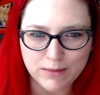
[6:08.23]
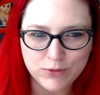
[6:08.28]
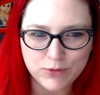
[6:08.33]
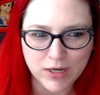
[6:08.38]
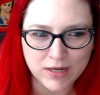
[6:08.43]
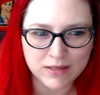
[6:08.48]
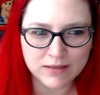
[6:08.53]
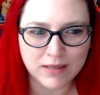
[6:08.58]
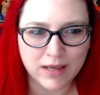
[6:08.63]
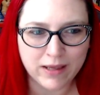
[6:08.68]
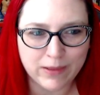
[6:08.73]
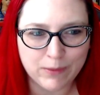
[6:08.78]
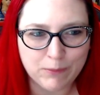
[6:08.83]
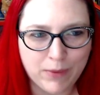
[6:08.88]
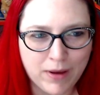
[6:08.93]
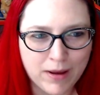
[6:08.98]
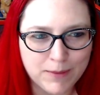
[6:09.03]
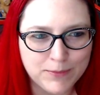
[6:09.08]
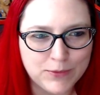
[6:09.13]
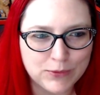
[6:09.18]
Jay and Silent
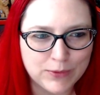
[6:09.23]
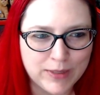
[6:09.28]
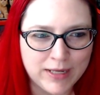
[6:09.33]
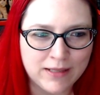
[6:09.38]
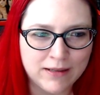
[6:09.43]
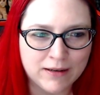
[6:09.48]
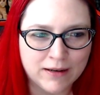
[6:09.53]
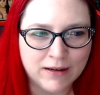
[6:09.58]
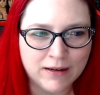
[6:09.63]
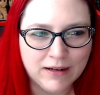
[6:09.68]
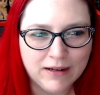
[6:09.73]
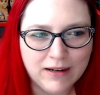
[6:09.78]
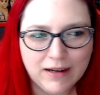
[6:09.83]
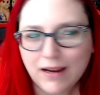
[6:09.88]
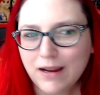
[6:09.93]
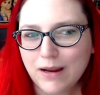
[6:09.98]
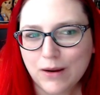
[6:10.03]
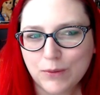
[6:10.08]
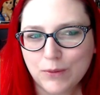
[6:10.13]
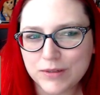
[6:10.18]
Bob trailer,
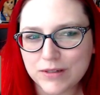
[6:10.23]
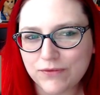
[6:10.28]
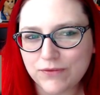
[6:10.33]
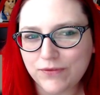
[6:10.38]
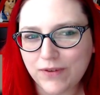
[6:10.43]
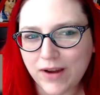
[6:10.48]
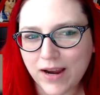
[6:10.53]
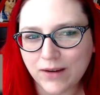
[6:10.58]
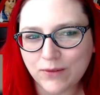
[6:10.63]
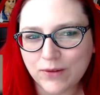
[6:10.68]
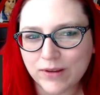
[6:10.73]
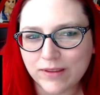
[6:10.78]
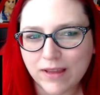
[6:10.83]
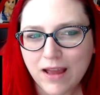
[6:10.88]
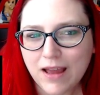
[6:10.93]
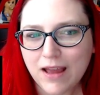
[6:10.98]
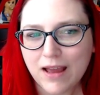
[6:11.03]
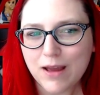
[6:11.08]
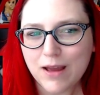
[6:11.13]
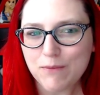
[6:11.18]
which I'm fine with.
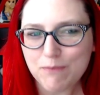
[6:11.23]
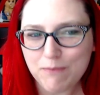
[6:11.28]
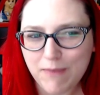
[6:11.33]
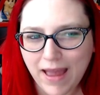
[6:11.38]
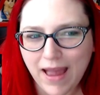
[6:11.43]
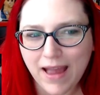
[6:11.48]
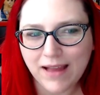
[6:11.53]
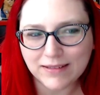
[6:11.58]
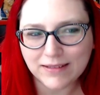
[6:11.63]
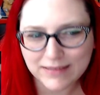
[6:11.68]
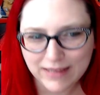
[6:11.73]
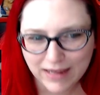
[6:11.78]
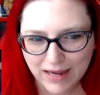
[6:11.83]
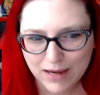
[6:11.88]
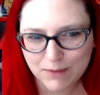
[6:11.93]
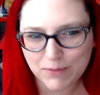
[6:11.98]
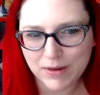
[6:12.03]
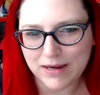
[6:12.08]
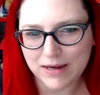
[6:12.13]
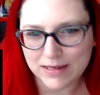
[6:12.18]
Matt
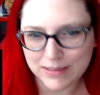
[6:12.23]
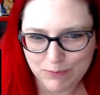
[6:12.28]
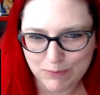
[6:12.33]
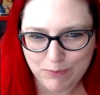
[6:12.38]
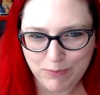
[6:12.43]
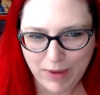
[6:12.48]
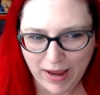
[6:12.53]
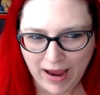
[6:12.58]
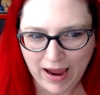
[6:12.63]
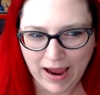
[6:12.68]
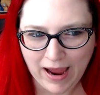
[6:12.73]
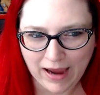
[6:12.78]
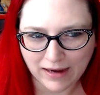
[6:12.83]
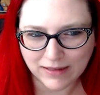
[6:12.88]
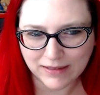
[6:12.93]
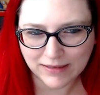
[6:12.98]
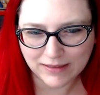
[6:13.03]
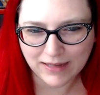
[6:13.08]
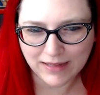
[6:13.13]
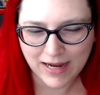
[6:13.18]
Damon is
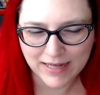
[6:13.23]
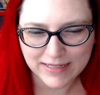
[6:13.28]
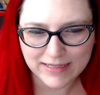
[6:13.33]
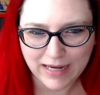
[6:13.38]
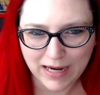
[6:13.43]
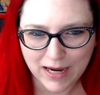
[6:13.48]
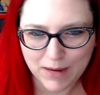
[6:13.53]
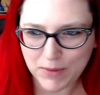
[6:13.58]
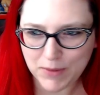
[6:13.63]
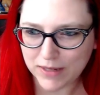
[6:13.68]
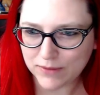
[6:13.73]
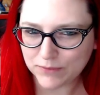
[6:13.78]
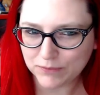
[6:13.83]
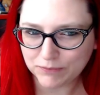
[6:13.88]
back. God damn it.